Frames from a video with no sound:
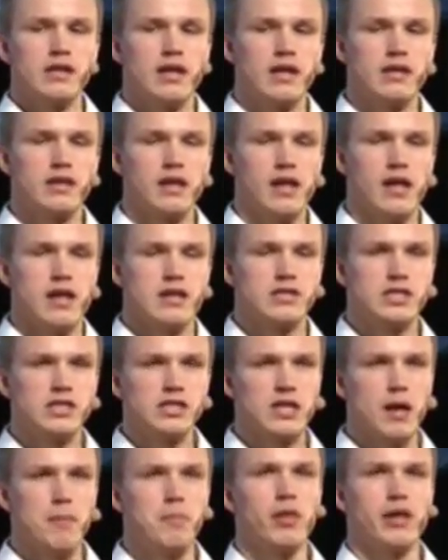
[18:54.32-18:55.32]
And
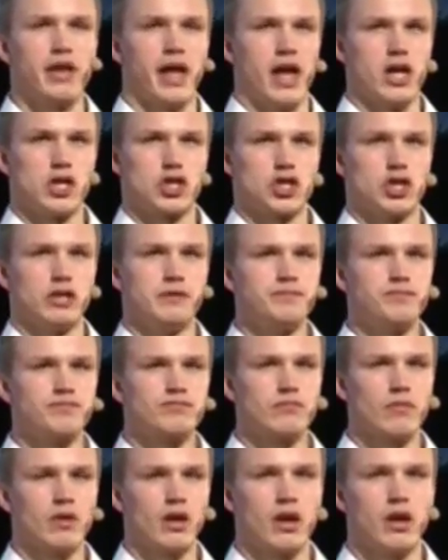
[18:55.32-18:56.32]
this application,
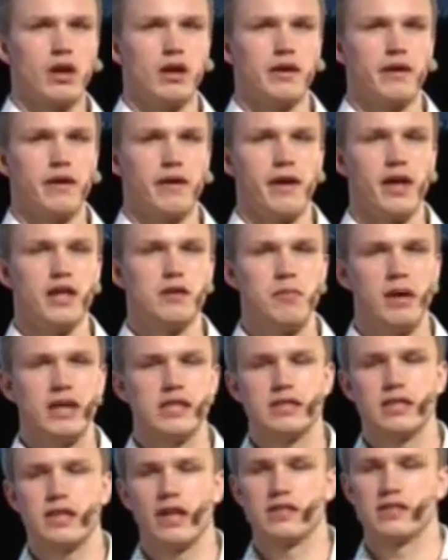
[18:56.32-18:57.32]
it
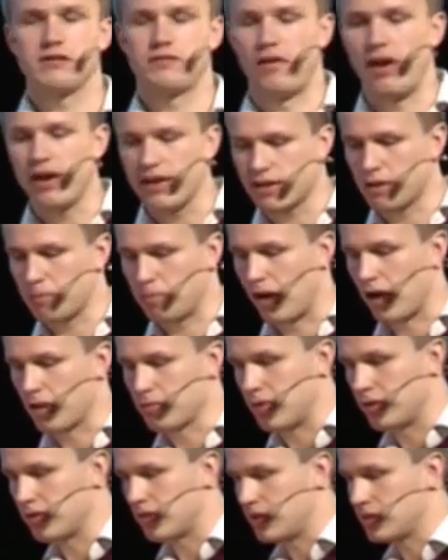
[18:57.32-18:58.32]
basically, the fire
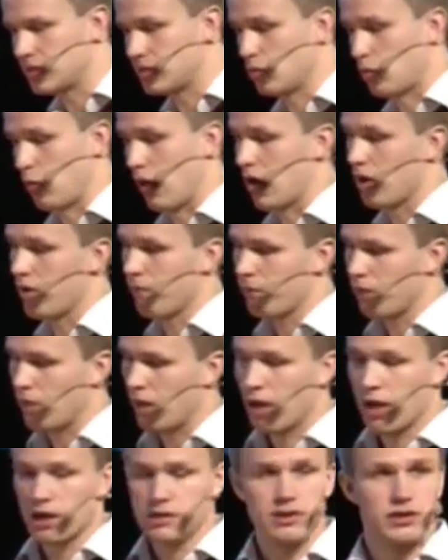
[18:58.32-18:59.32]
department is the one
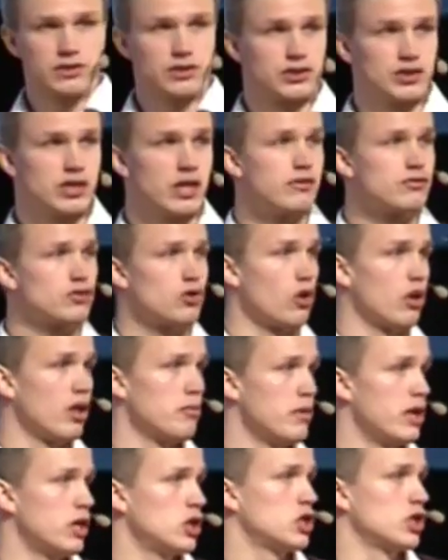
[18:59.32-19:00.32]
that receives all
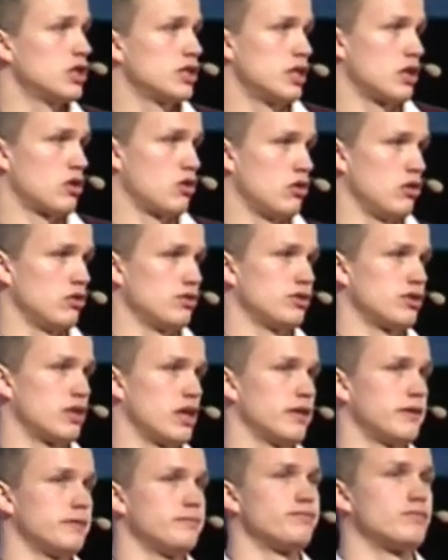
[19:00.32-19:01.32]
emergency calls, right?